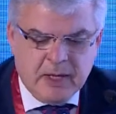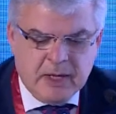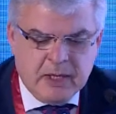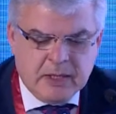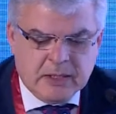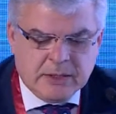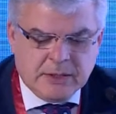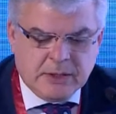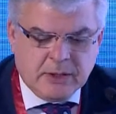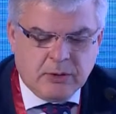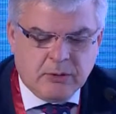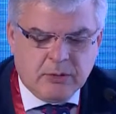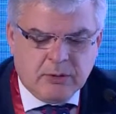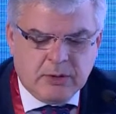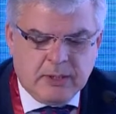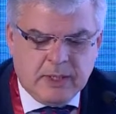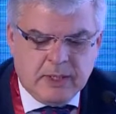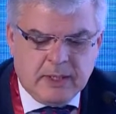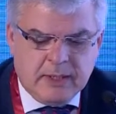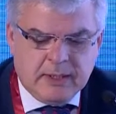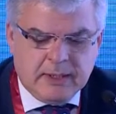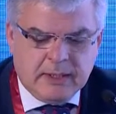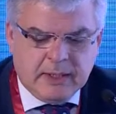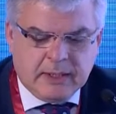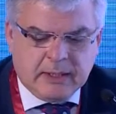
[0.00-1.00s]
So
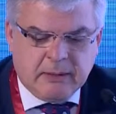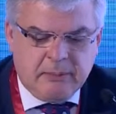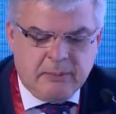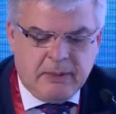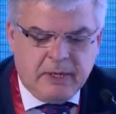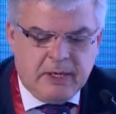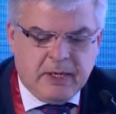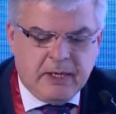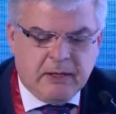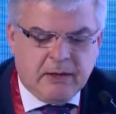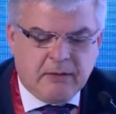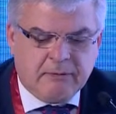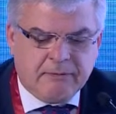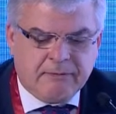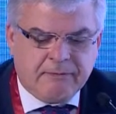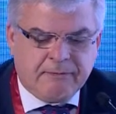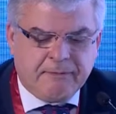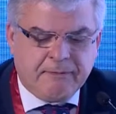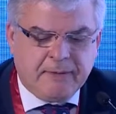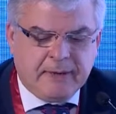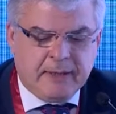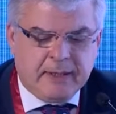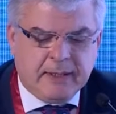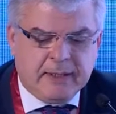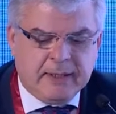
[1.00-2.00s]
the committee of
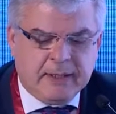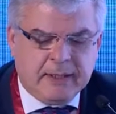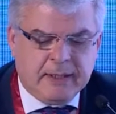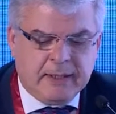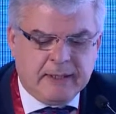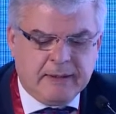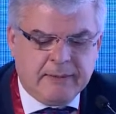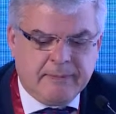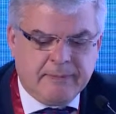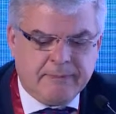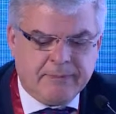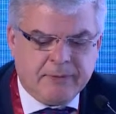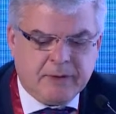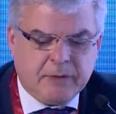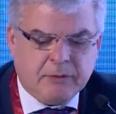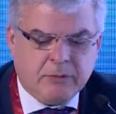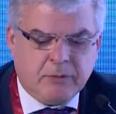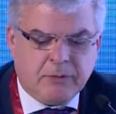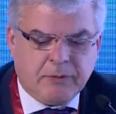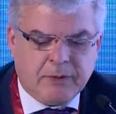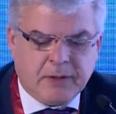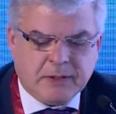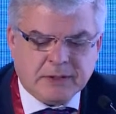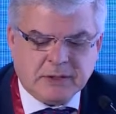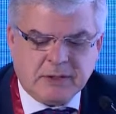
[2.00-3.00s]
the
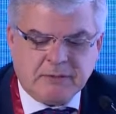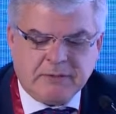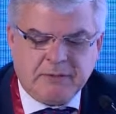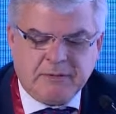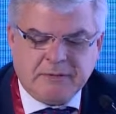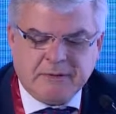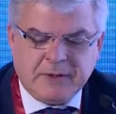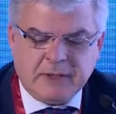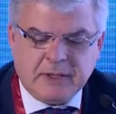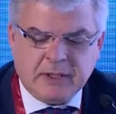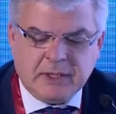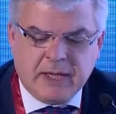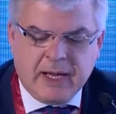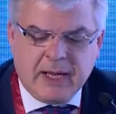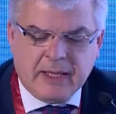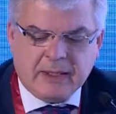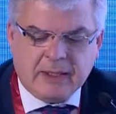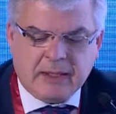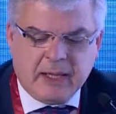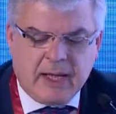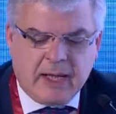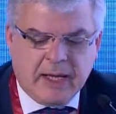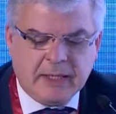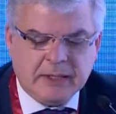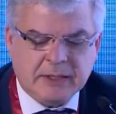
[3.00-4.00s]
2015
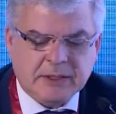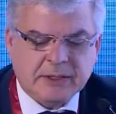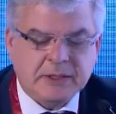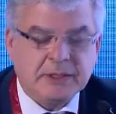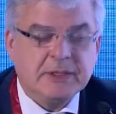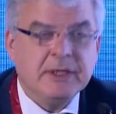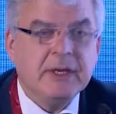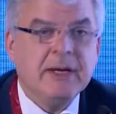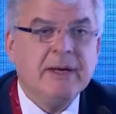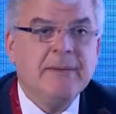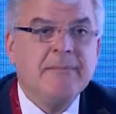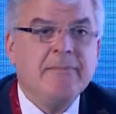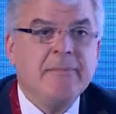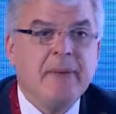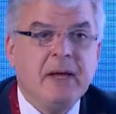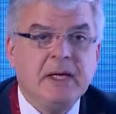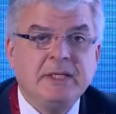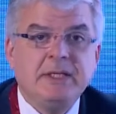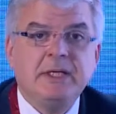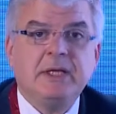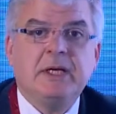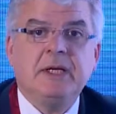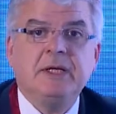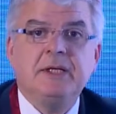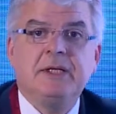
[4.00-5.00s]
guidelines
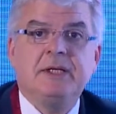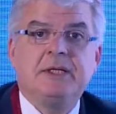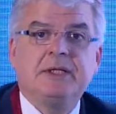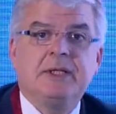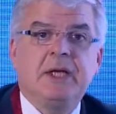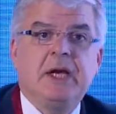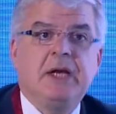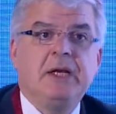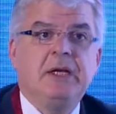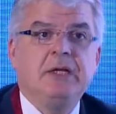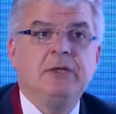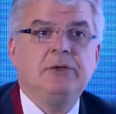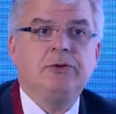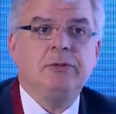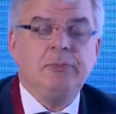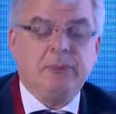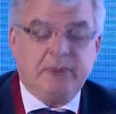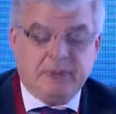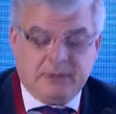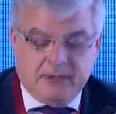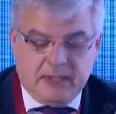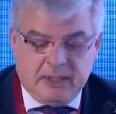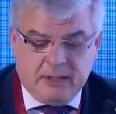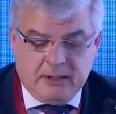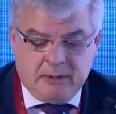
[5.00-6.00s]
basically decided to
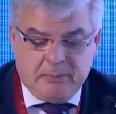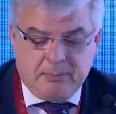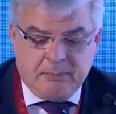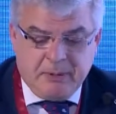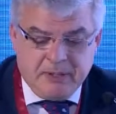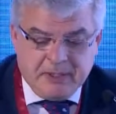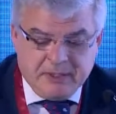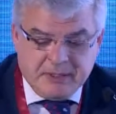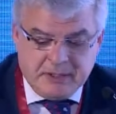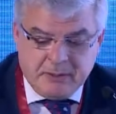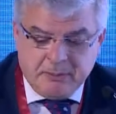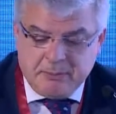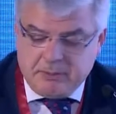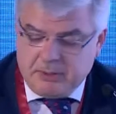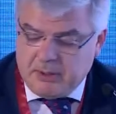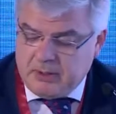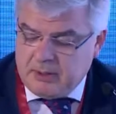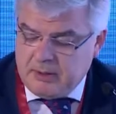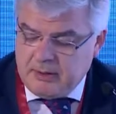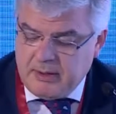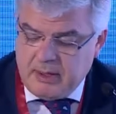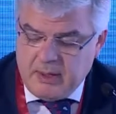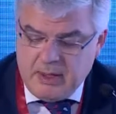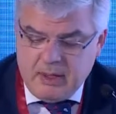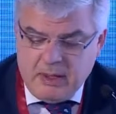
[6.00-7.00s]
maintain the principle
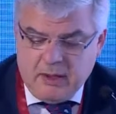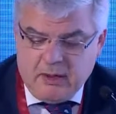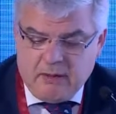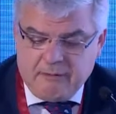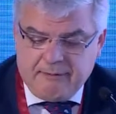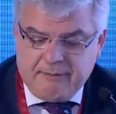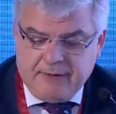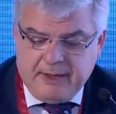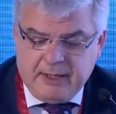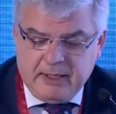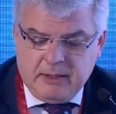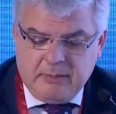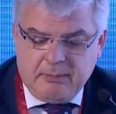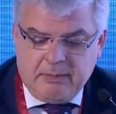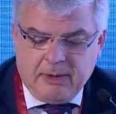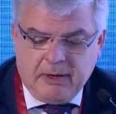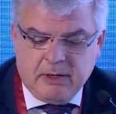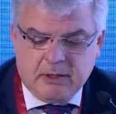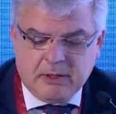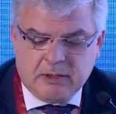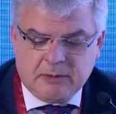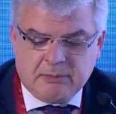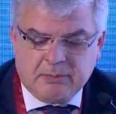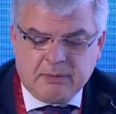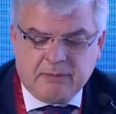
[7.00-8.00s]
of
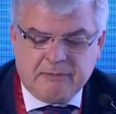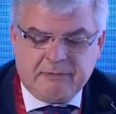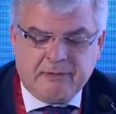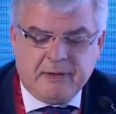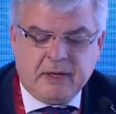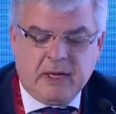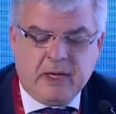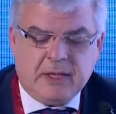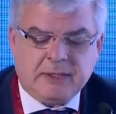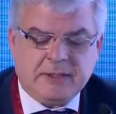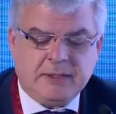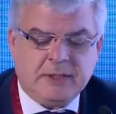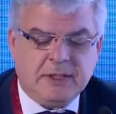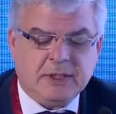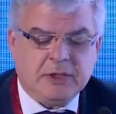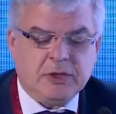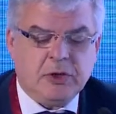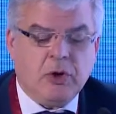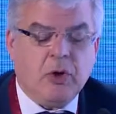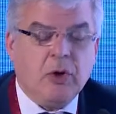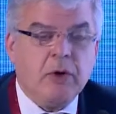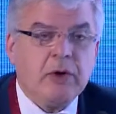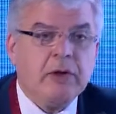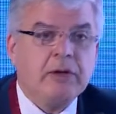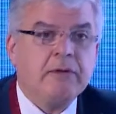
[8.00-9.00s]
antibiotic prophylaxis
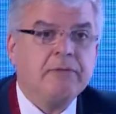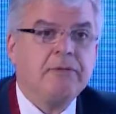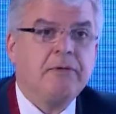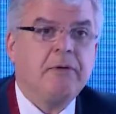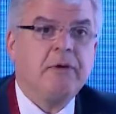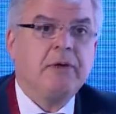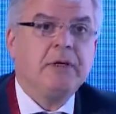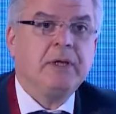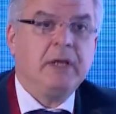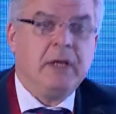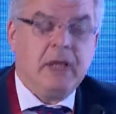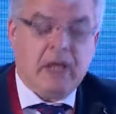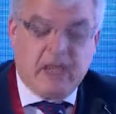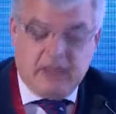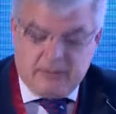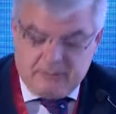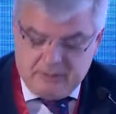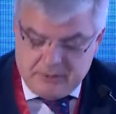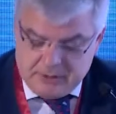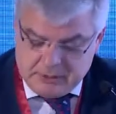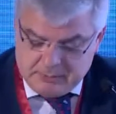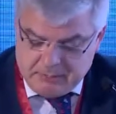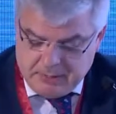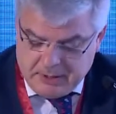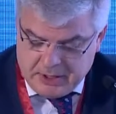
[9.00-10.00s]
only for the
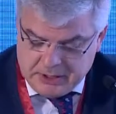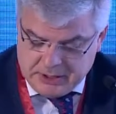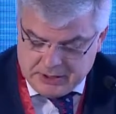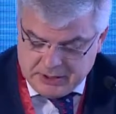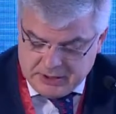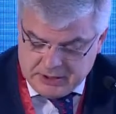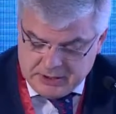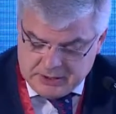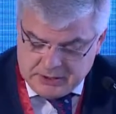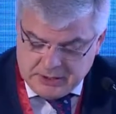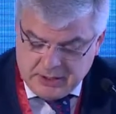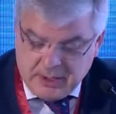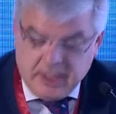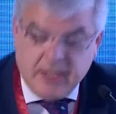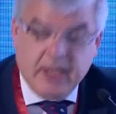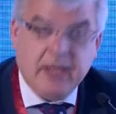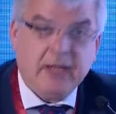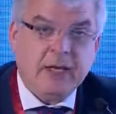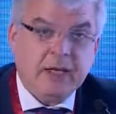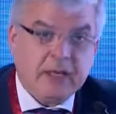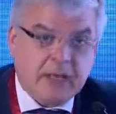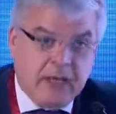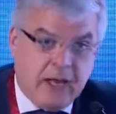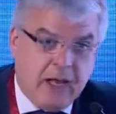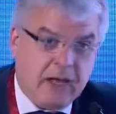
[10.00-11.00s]
high-risk patients. And
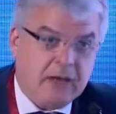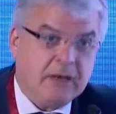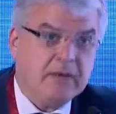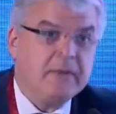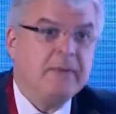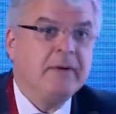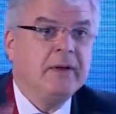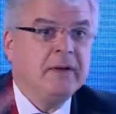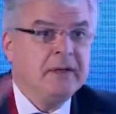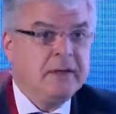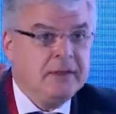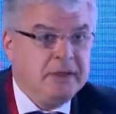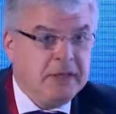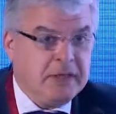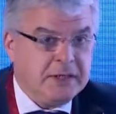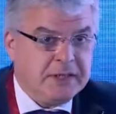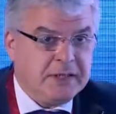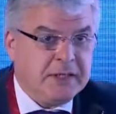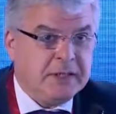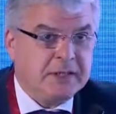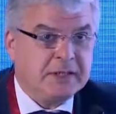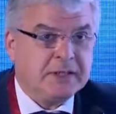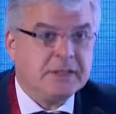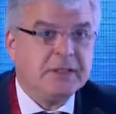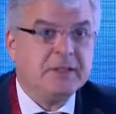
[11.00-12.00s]
again, this
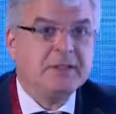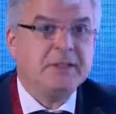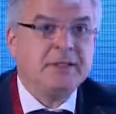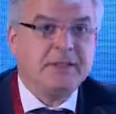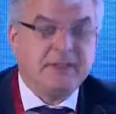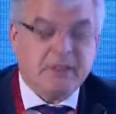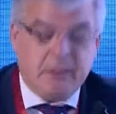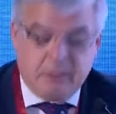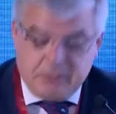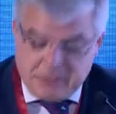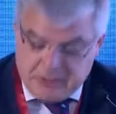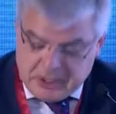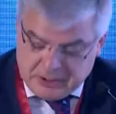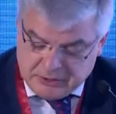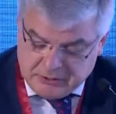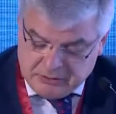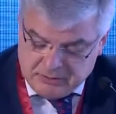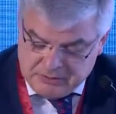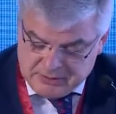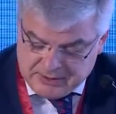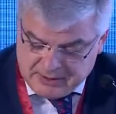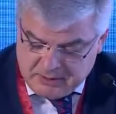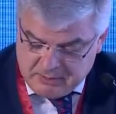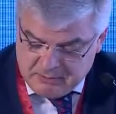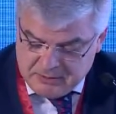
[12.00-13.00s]
is subject to
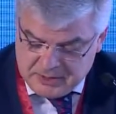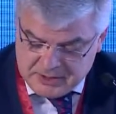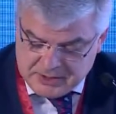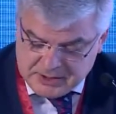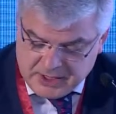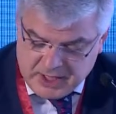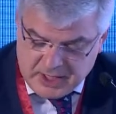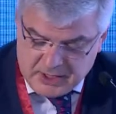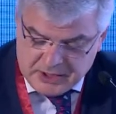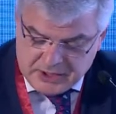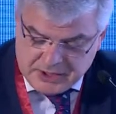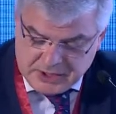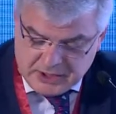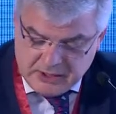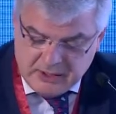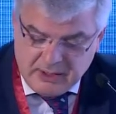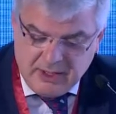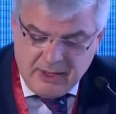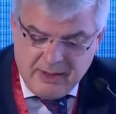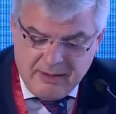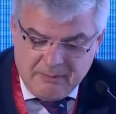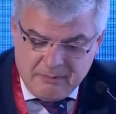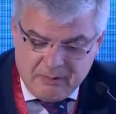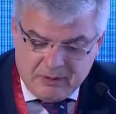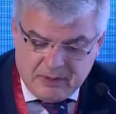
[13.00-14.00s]
some discussion,
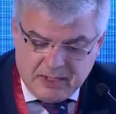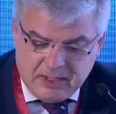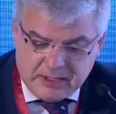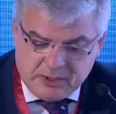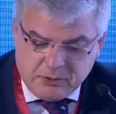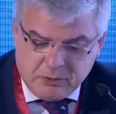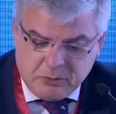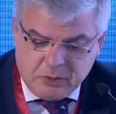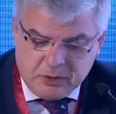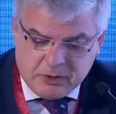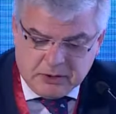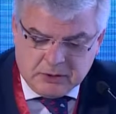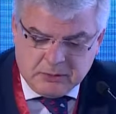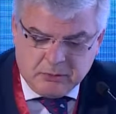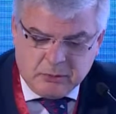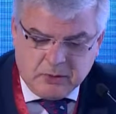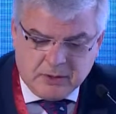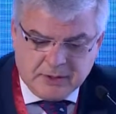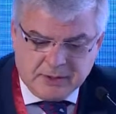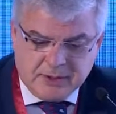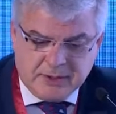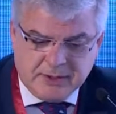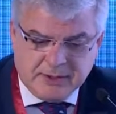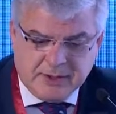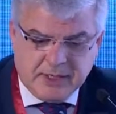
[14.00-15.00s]
but that's what was
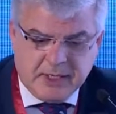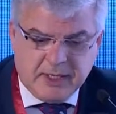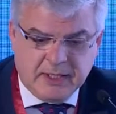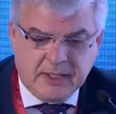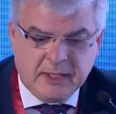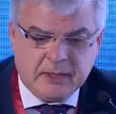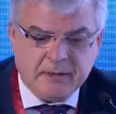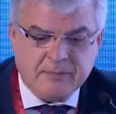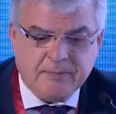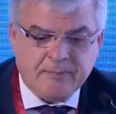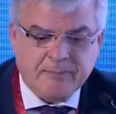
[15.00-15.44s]
decided.